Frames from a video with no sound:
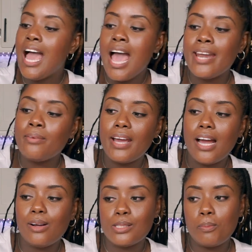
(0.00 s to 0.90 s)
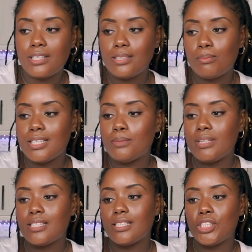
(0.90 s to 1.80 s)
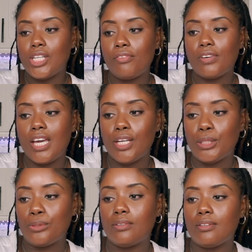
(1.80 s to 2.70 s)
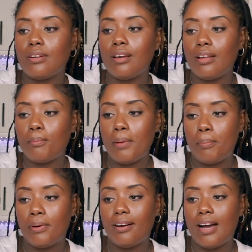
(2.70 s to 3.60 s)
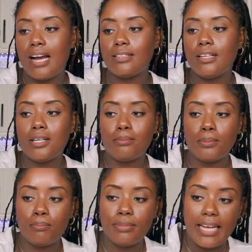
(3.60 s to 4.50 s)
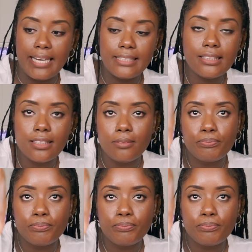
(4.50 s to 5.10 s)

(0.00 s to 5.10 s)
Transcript: Anyway, I also picked up this Mr. Chef Cajun pepper and herb blend.